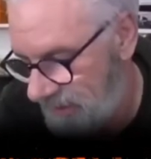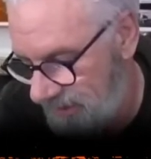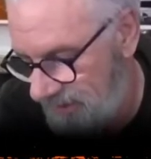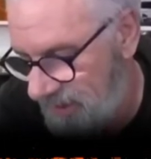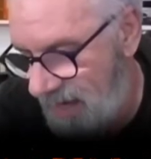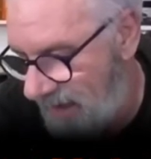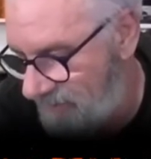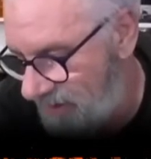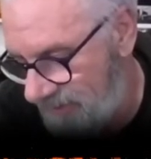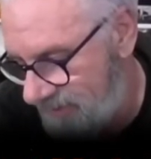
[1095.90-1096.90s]
I
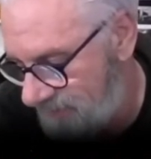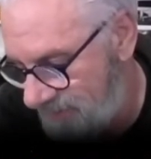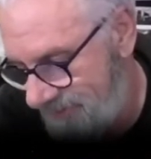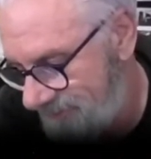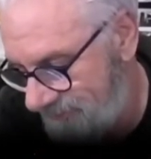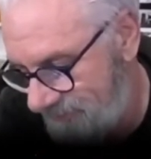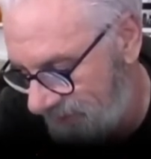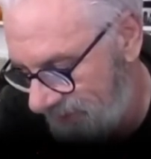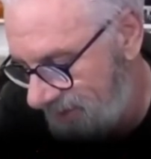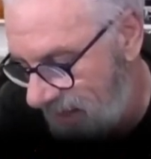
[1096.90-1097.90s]

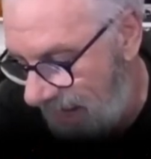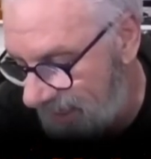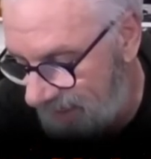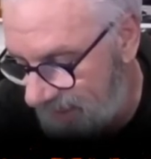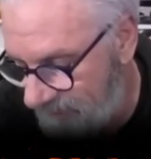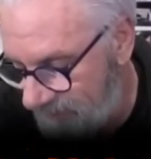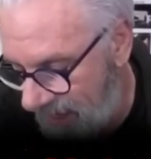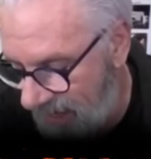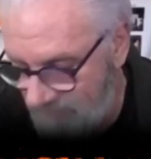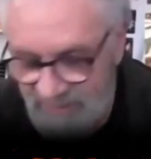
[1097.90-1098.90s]

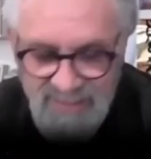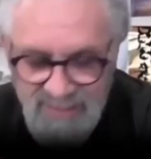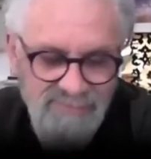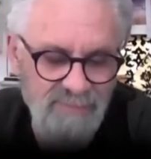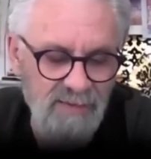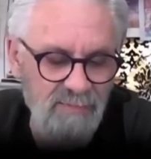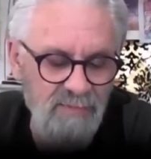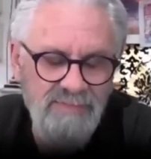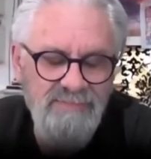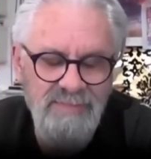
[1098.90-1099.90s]
have to give,
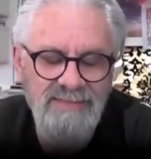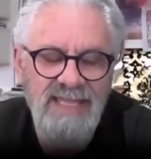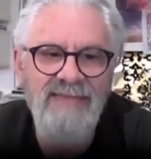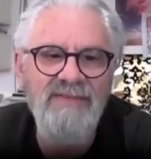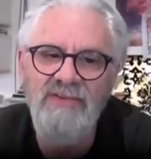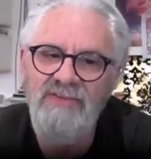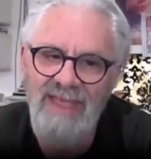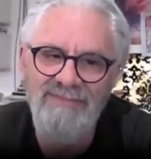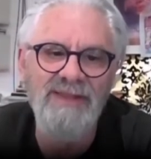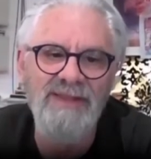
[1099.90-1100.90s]
David is
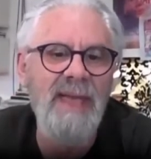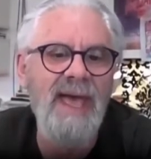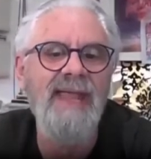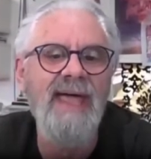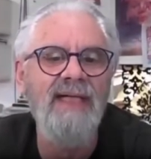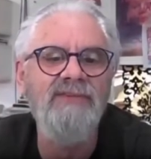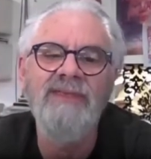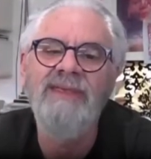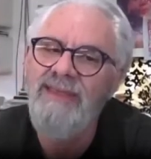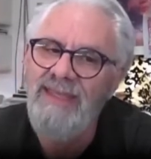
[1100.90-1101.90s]
definitely badass.
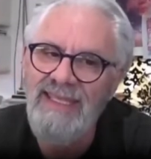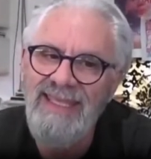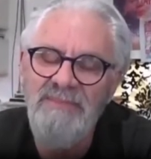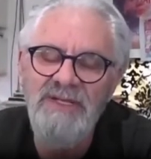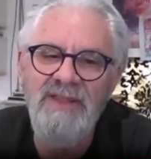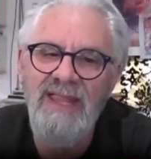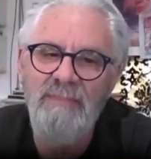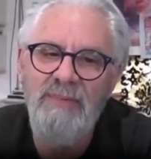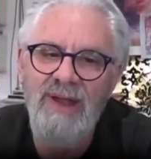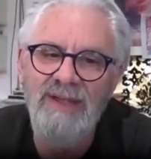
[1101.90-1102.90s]
He came into
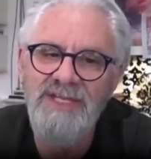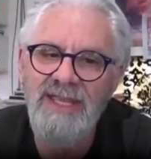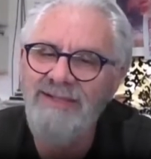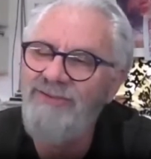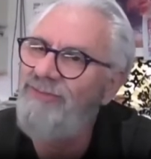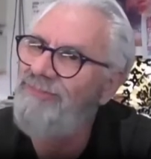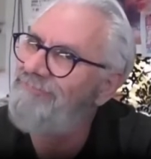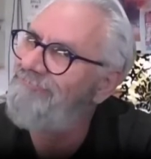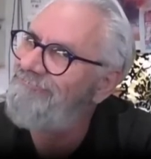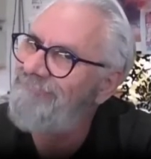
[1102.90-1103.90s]
that project.
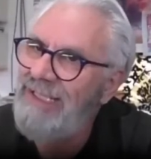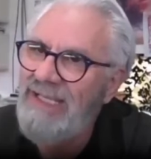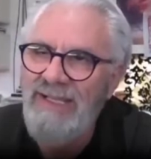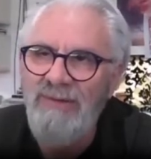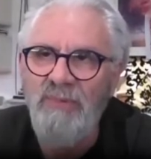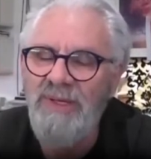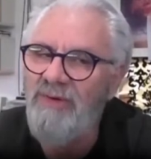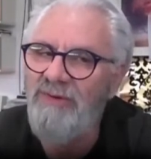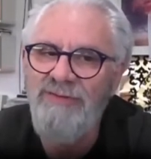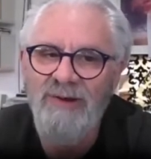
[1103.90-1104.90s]

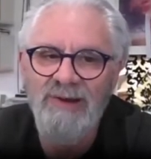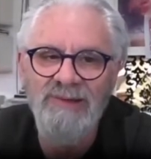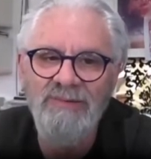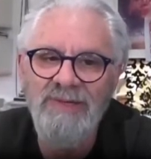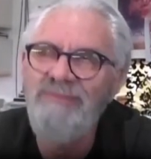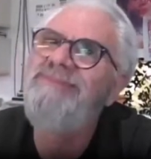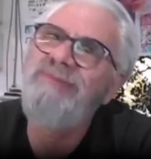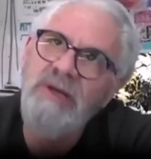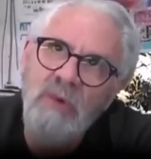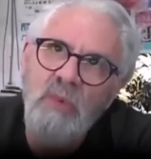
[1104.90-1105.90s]

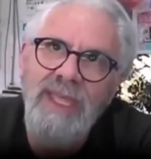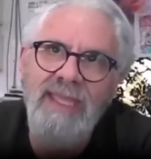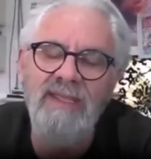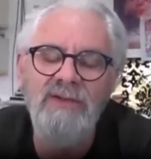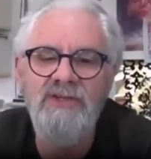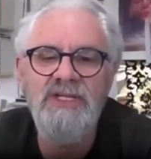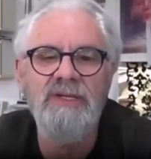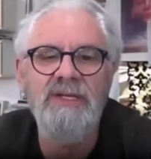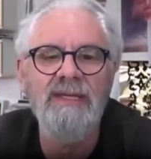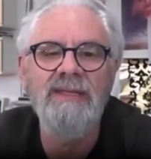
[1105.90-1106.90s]
We're a week into
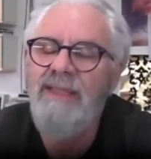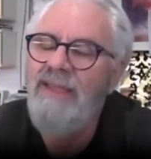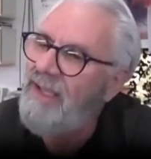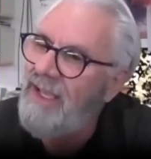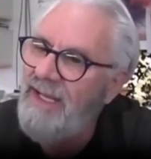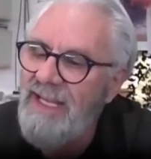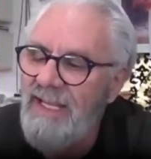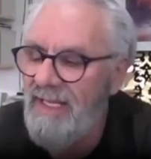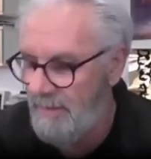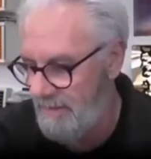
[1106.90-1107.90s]
shooting, and
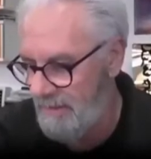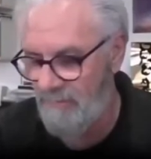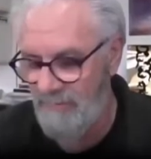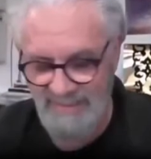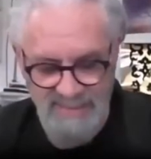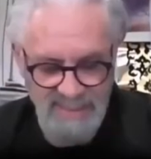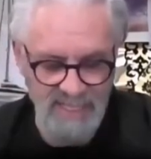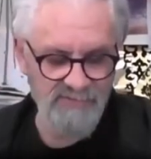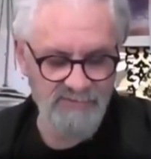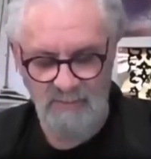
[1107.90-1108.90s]
he and Rick
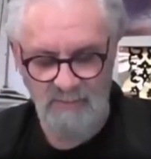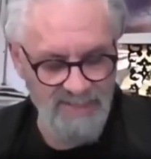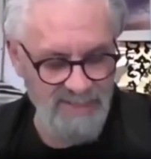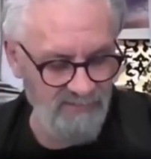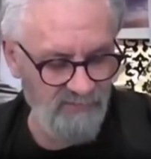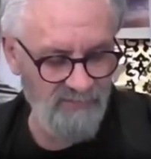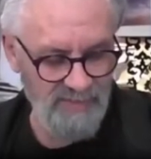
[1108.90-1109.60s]
Diaz, they're buddies.